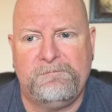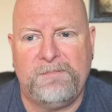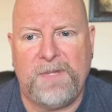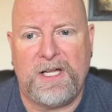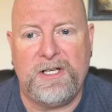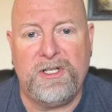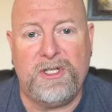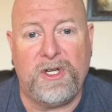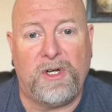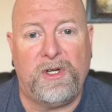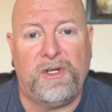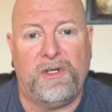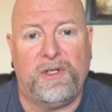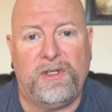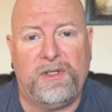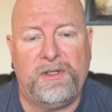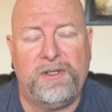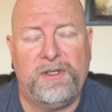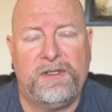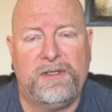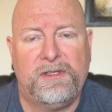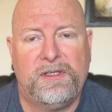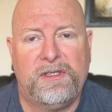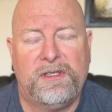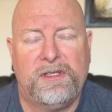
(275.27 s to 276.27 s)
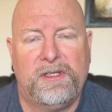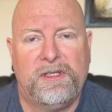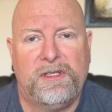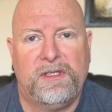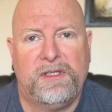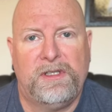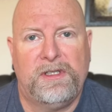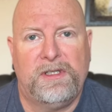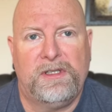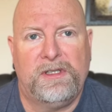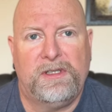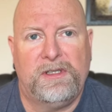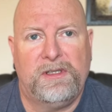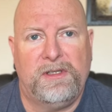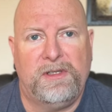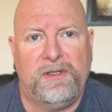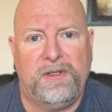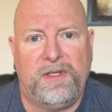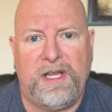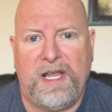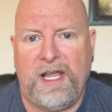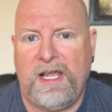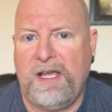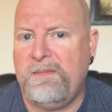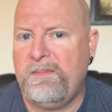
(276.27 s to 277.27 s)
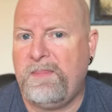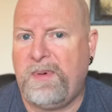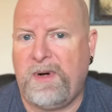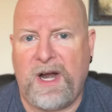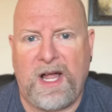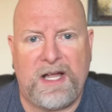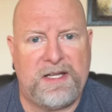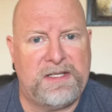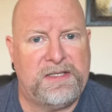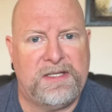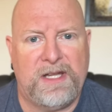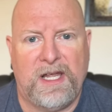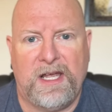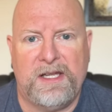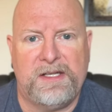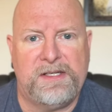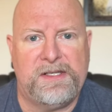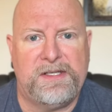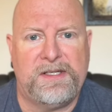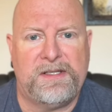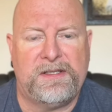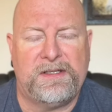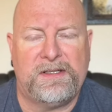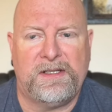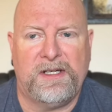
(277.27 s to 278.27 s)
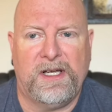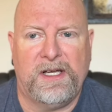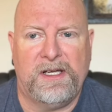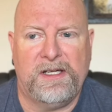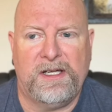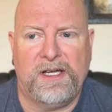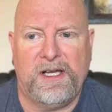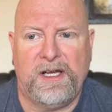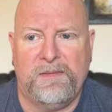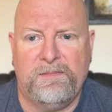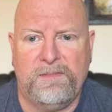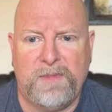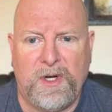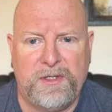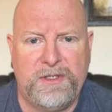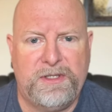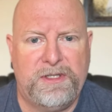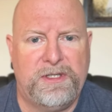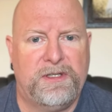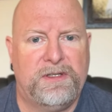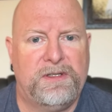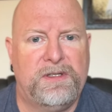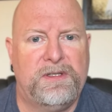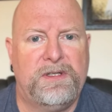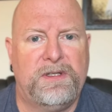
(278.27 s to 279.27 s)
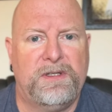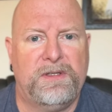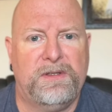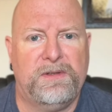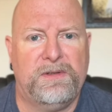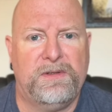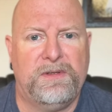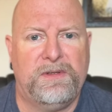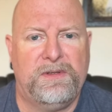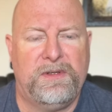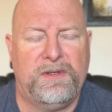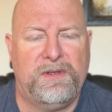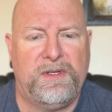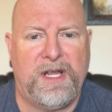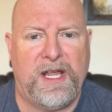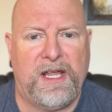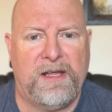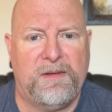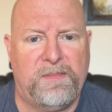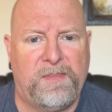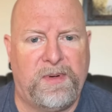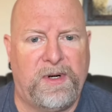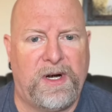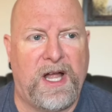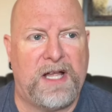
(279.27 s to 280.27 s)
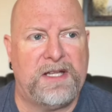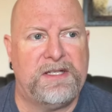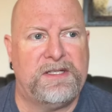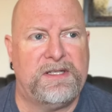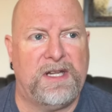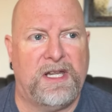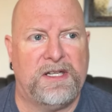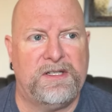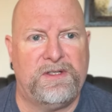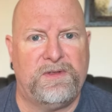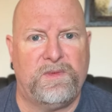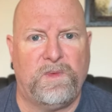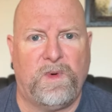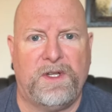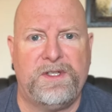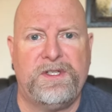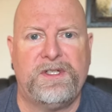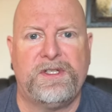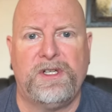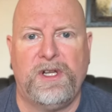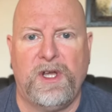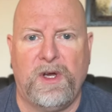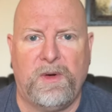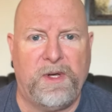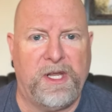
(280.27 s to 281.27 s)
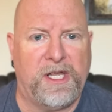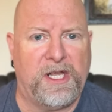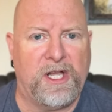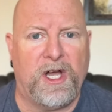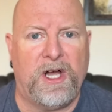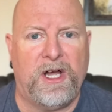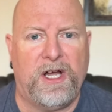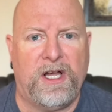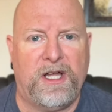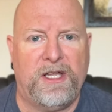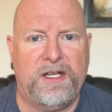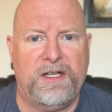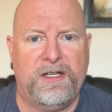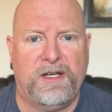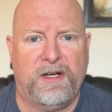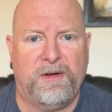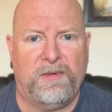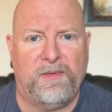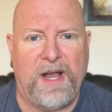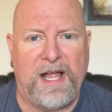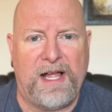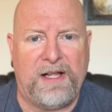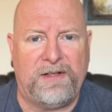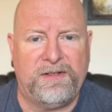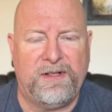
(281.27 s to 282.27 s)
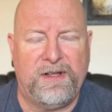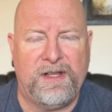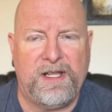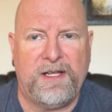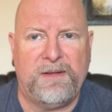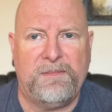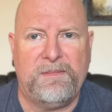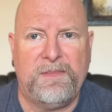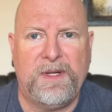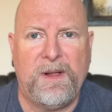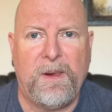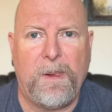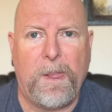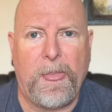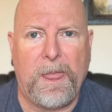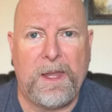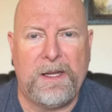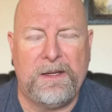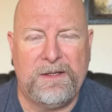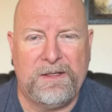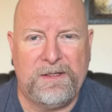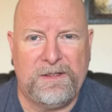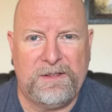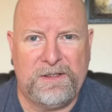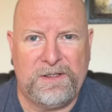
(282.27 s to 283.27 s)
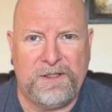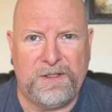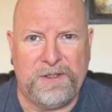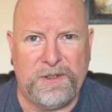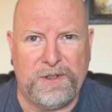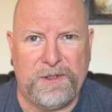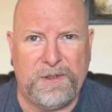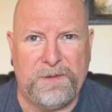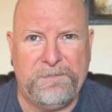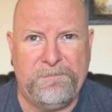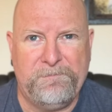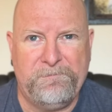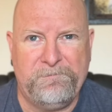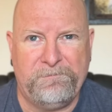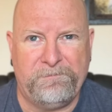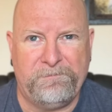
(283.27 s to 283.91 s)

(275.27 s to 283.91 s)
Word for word: adult who can't process uh, emotions, who, who can't process what's going on around them, who